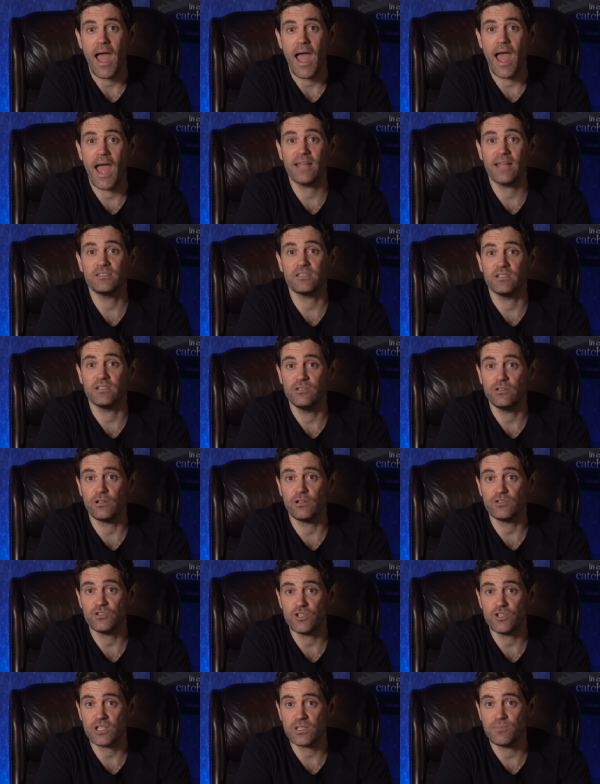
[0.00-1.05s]
and
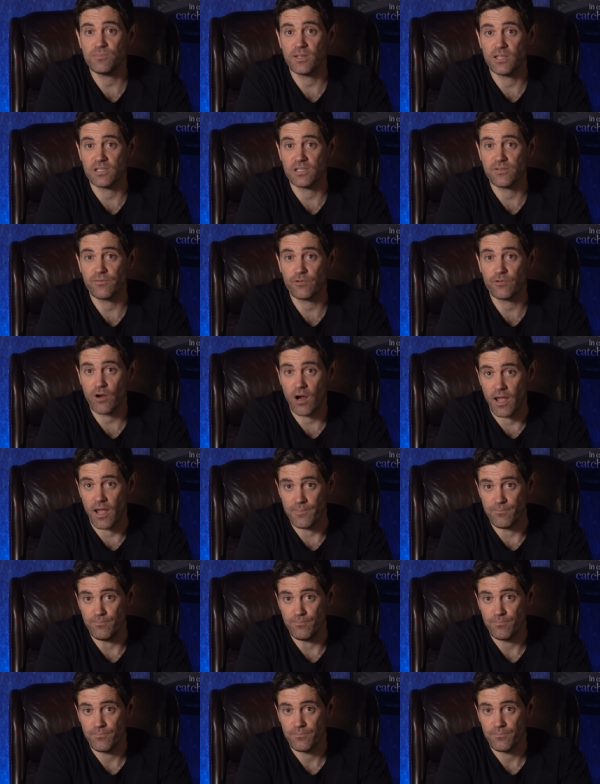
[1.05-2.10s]
not just because of
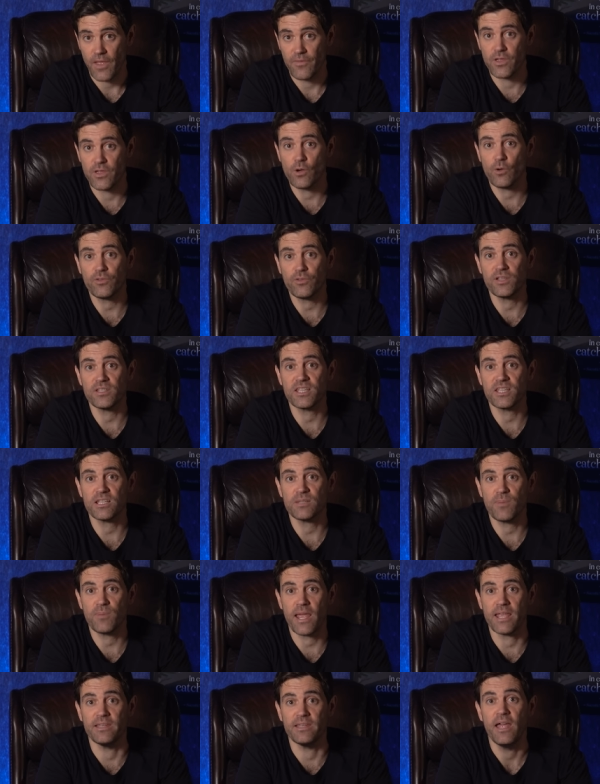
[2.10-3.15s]
crime. The authors
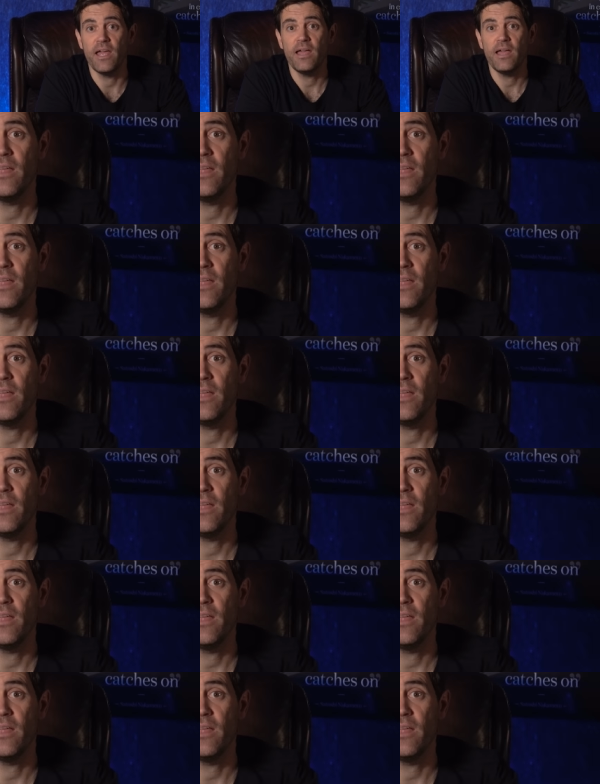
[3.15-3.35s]
explain